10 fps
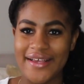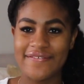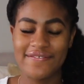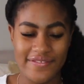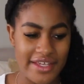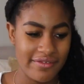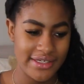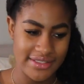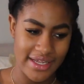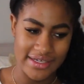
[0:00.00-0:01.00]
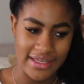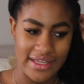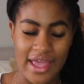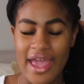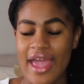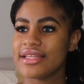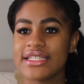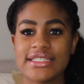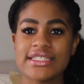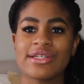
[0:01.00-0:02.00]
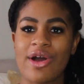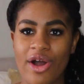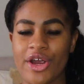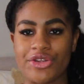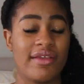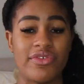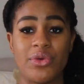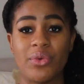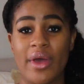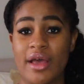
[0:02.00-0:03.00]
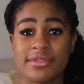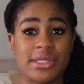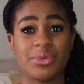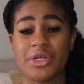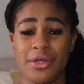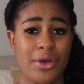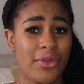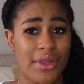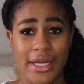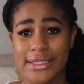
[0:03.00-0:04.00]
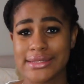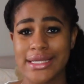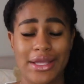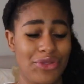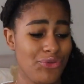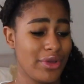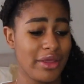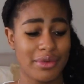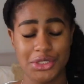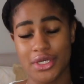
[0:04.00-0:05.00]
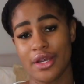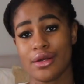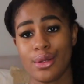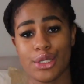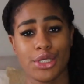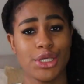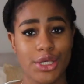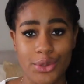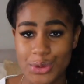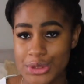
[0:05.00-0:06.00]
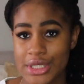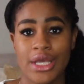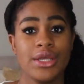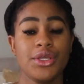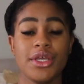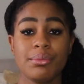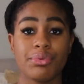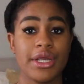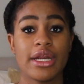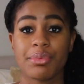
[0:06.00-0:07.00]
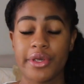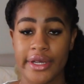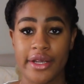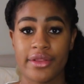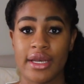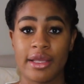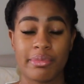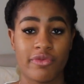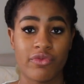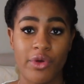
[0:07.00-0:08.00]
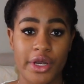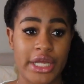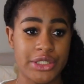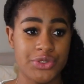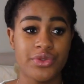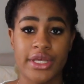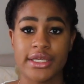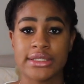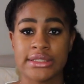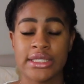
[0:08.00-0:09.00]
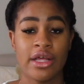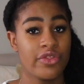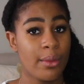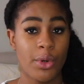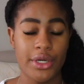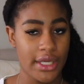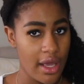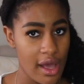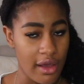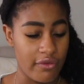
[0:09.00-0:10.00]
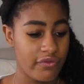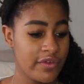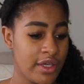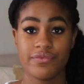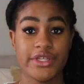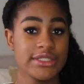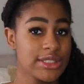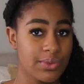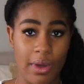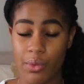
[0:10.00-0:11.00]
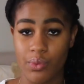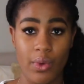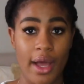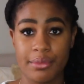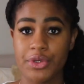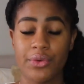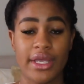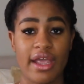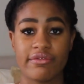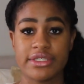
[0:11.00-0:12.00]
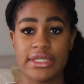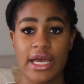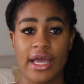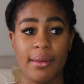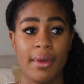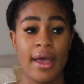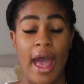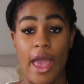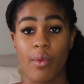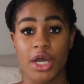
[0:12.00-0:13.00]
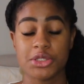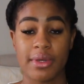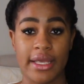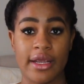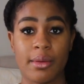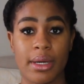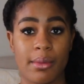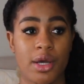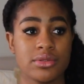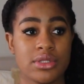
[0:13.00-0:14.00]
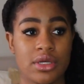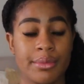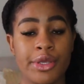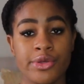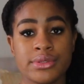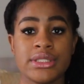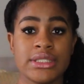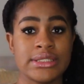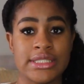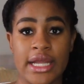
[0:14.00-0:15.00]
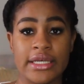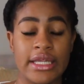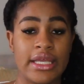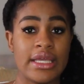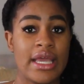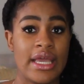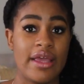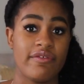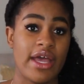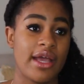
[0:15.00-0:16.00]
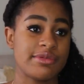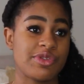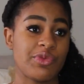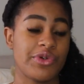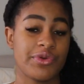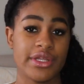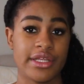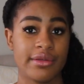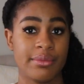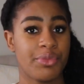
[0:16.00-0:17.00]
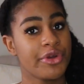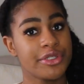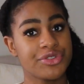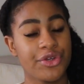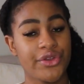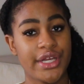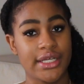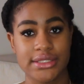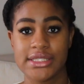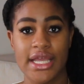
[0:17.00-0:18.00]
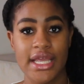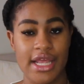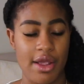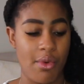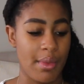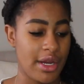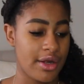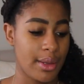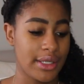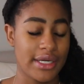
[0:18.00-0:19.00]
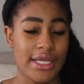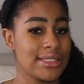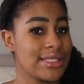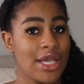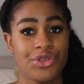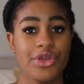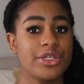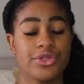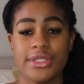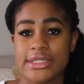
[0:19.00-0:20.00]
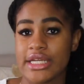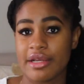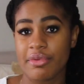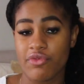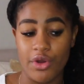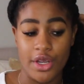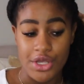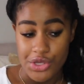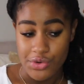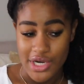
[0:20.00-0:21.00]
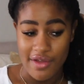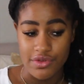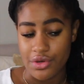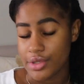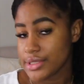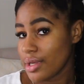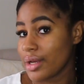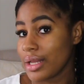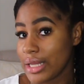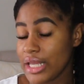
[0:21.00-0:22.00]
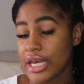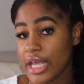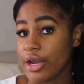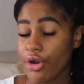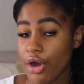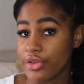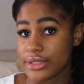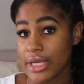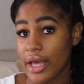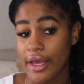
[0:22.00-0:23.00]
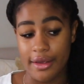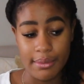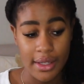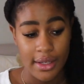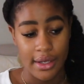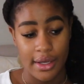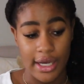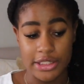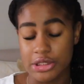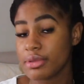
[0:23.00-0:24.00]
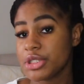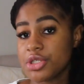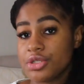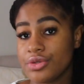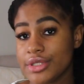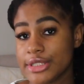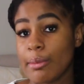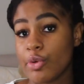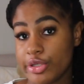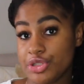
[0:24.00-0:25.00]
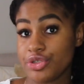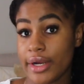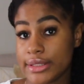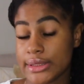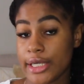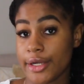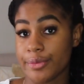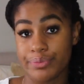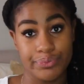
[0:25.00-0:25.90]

Favorite technique. This isn't hard. If you have somewhere to go the next day and you really want your hair to look cute, you can braid up your hair the night before and do this the morning of. This is what I'm doing every time I wash my hair, but I'm also going to be using this technique if I have somewhere really important to go the next day and I want my hair to look nice. You can do this the night before. You don't have to do this on clean hair all the time. Just make sure you do this on moisturized hair.